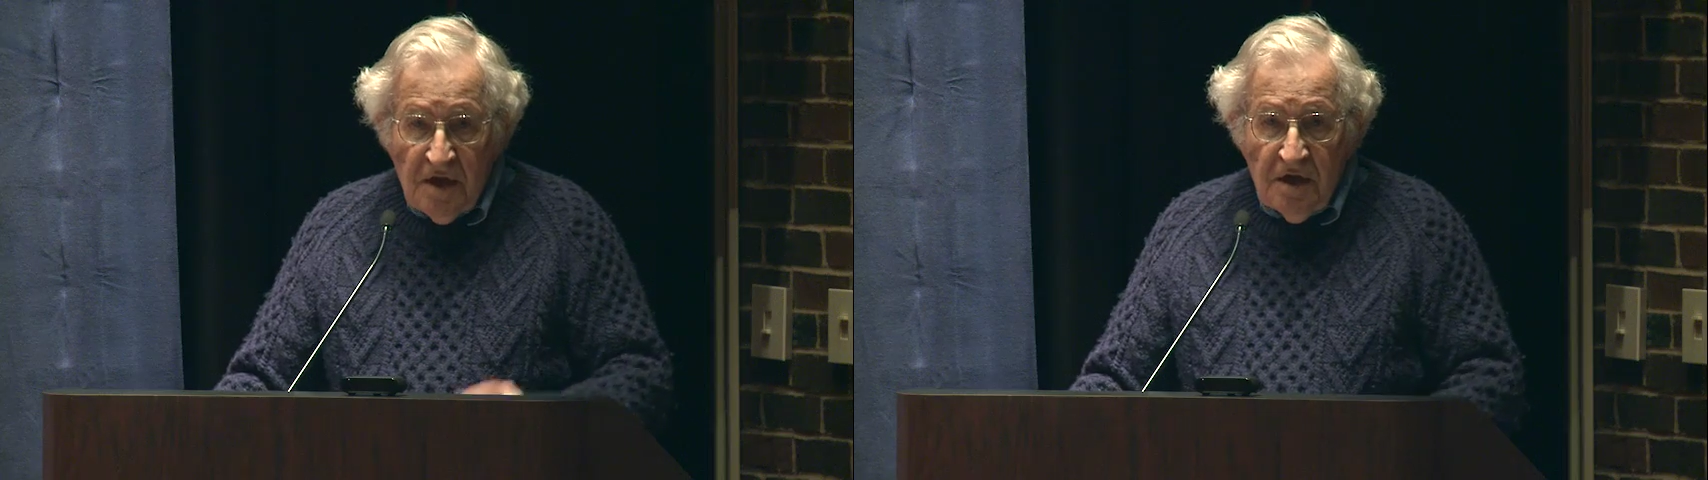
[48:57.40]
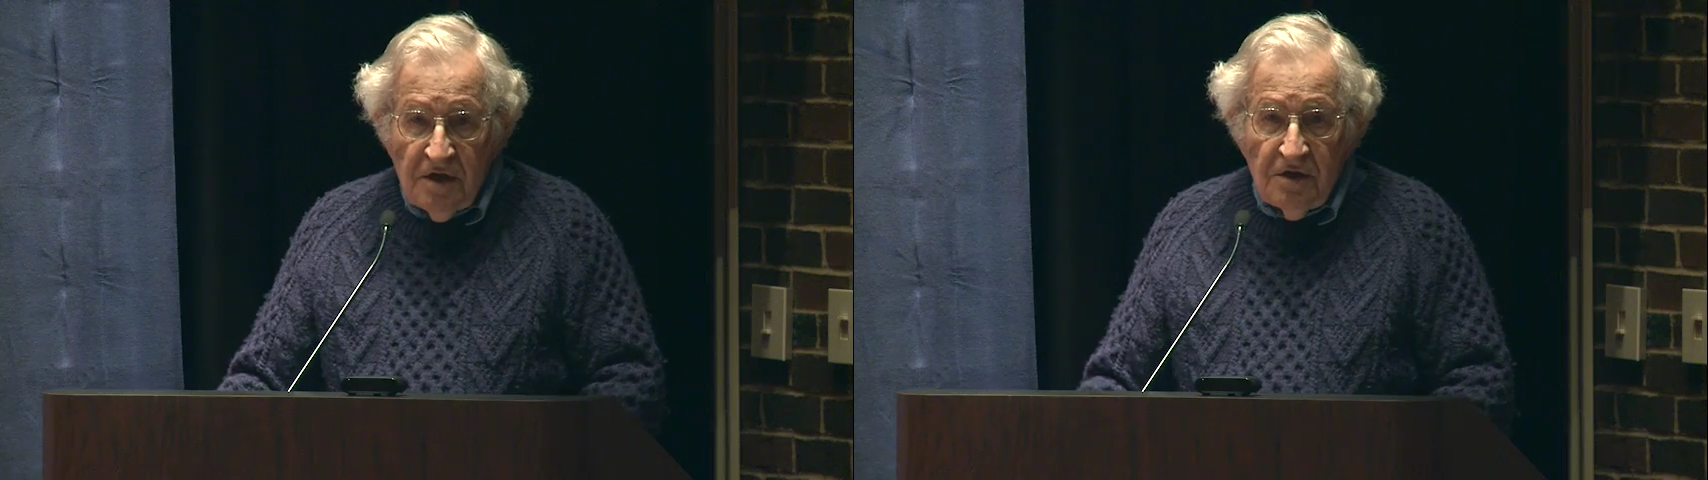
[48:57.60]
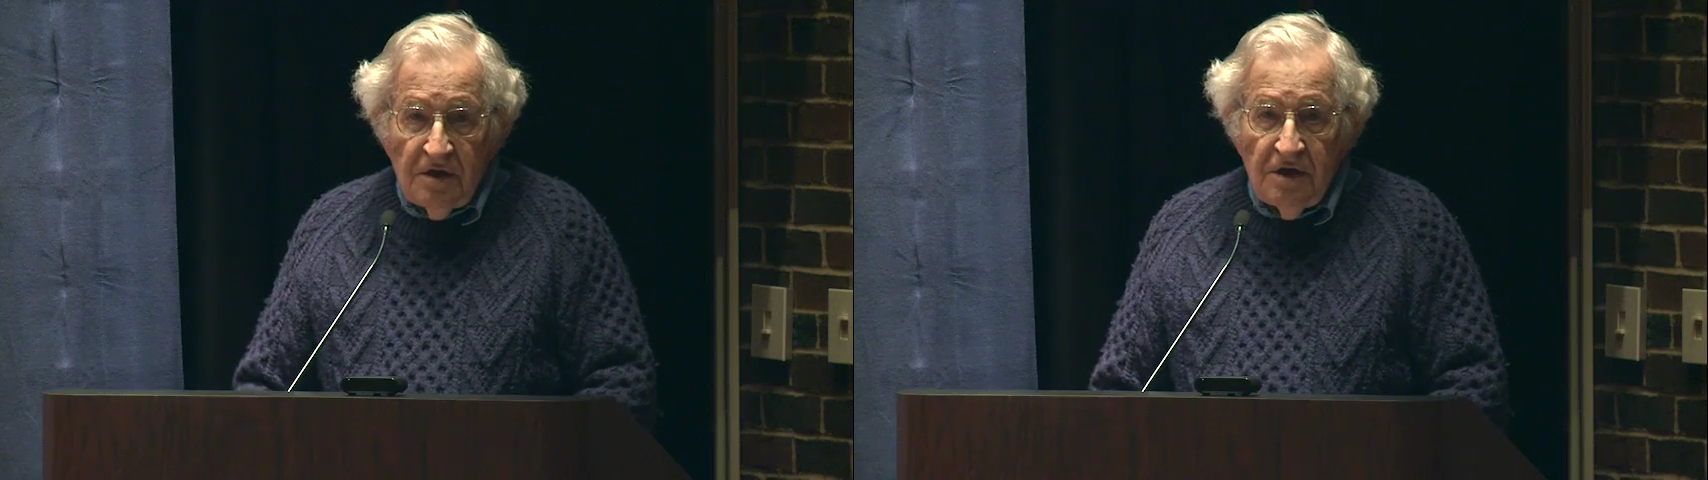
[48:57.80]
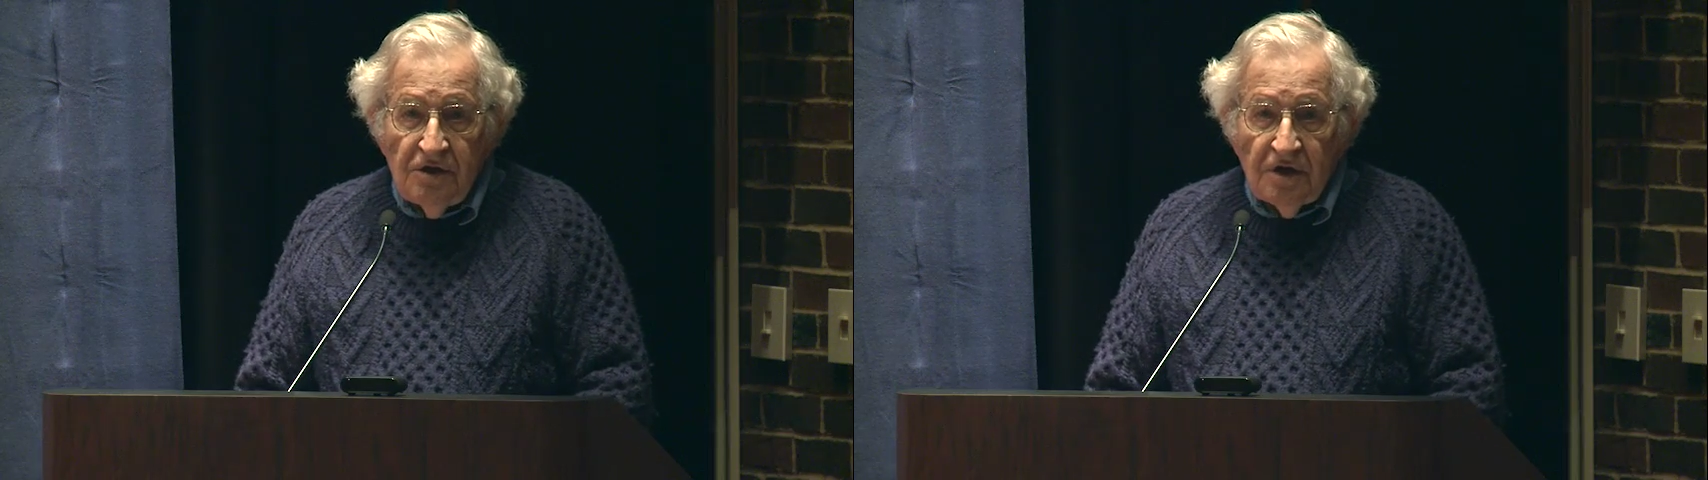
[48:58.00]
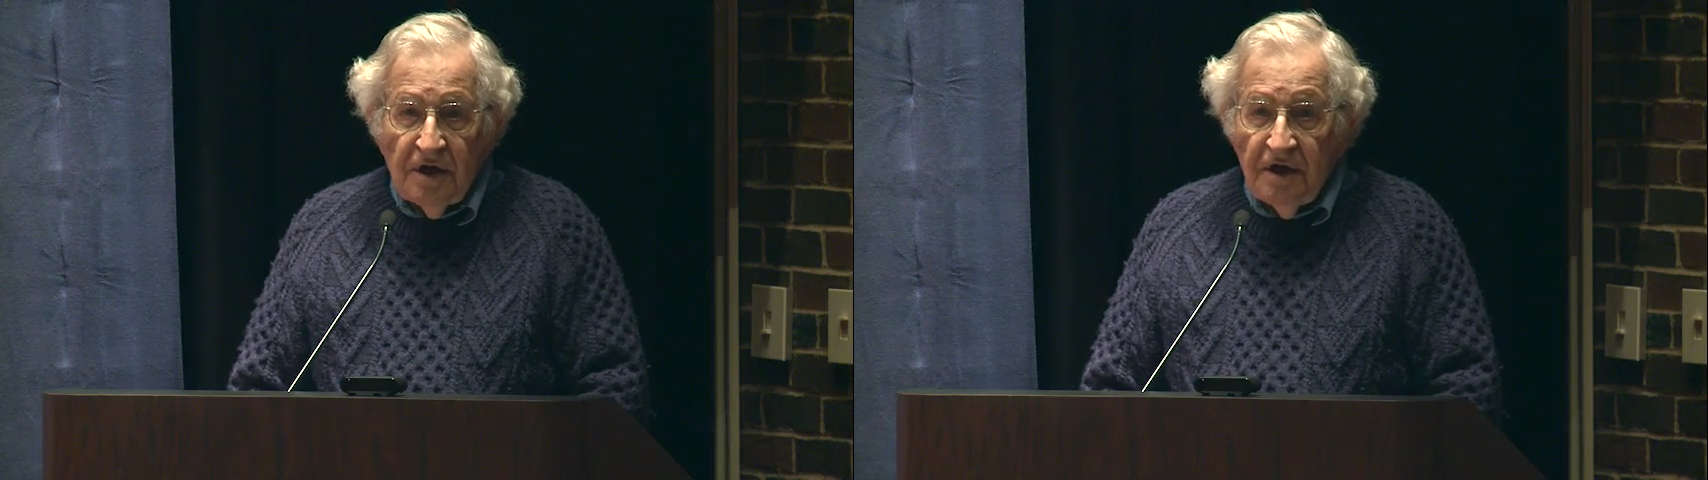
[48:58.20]

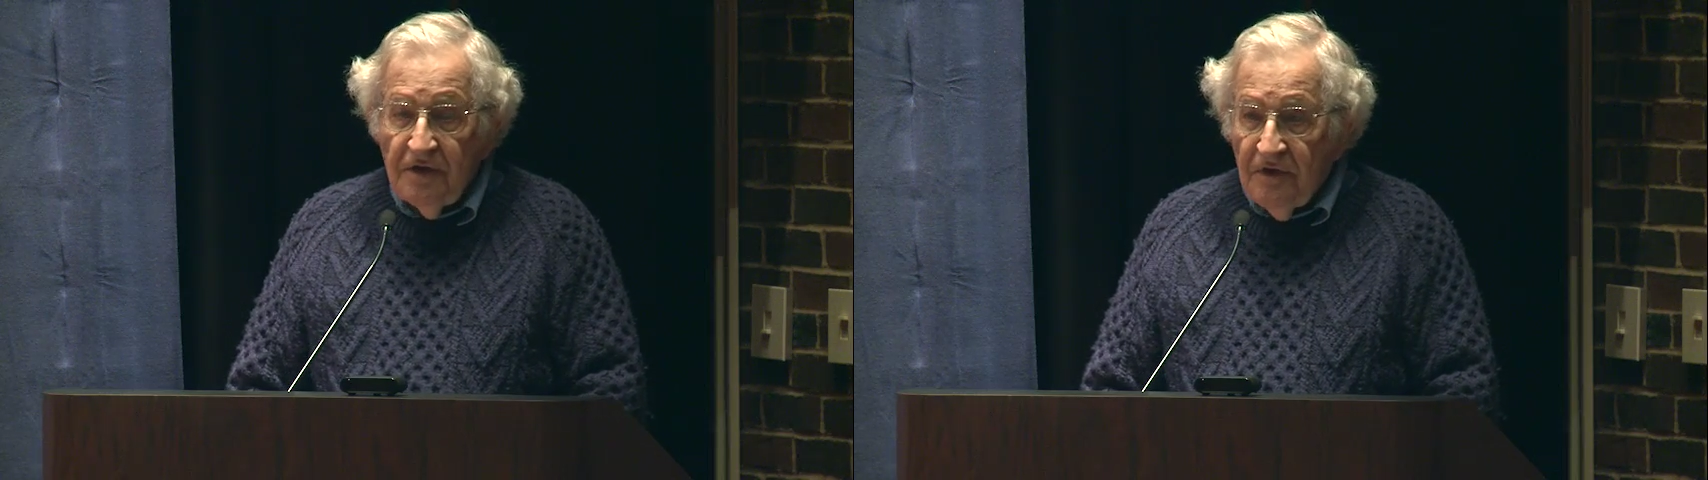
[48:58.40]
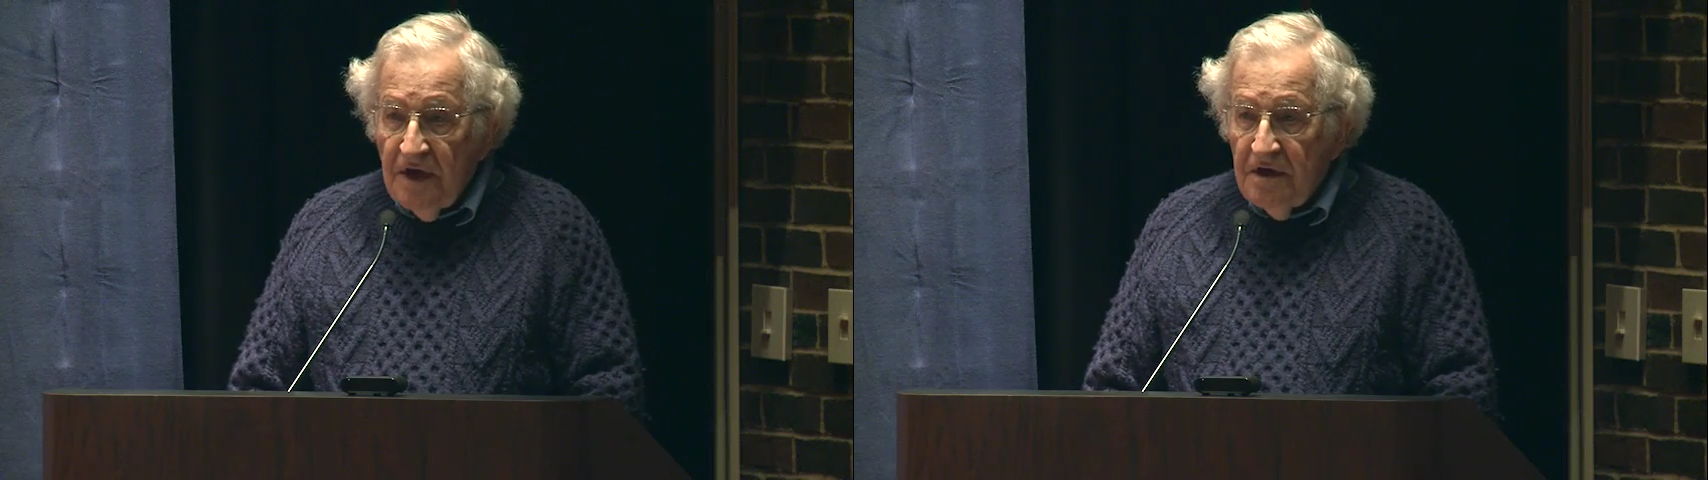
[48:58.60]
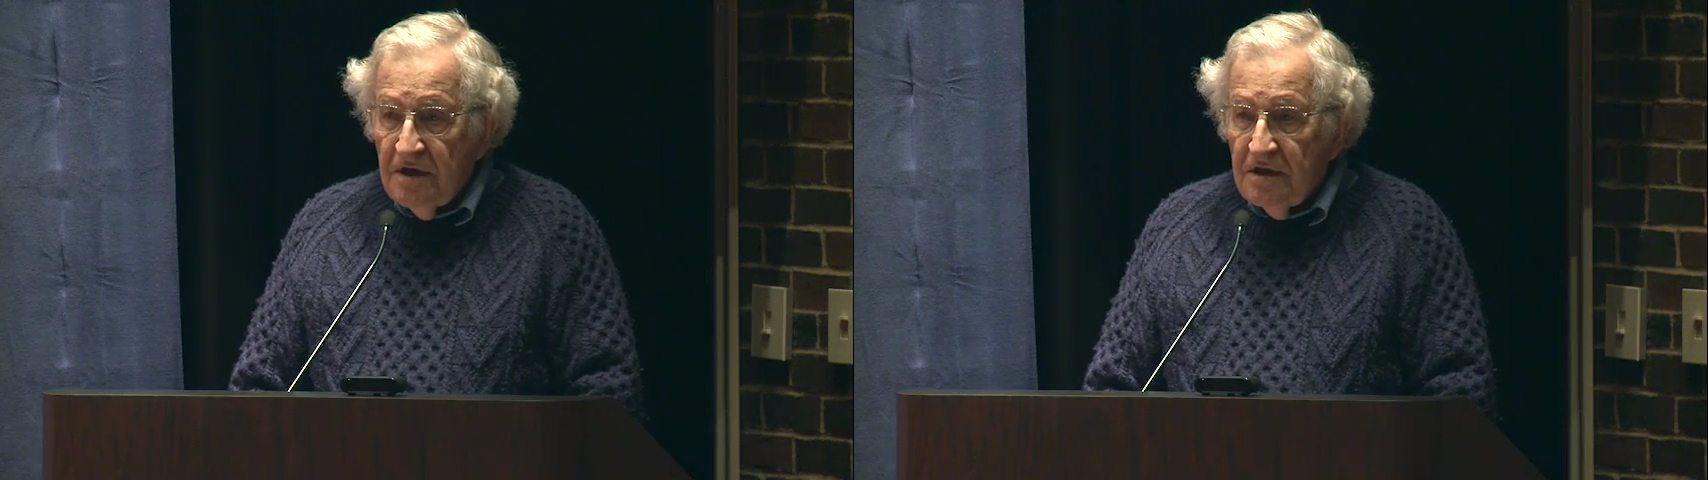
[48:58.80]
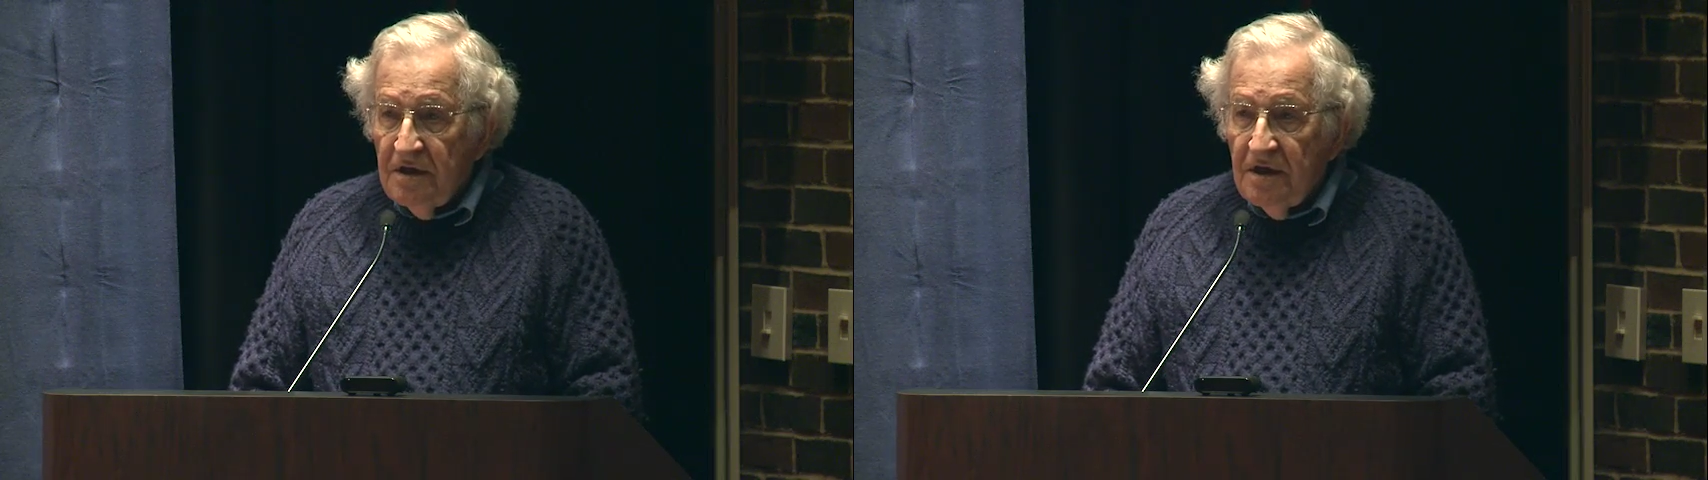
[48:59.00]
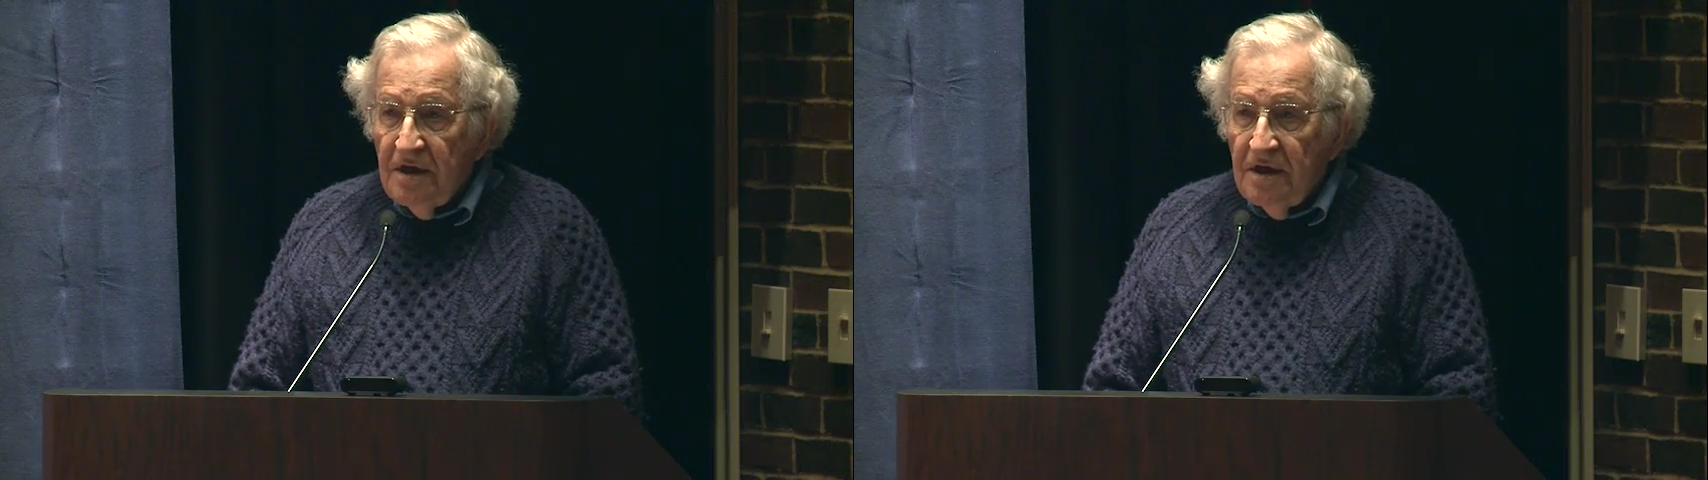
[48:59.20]
Indonesia had invaded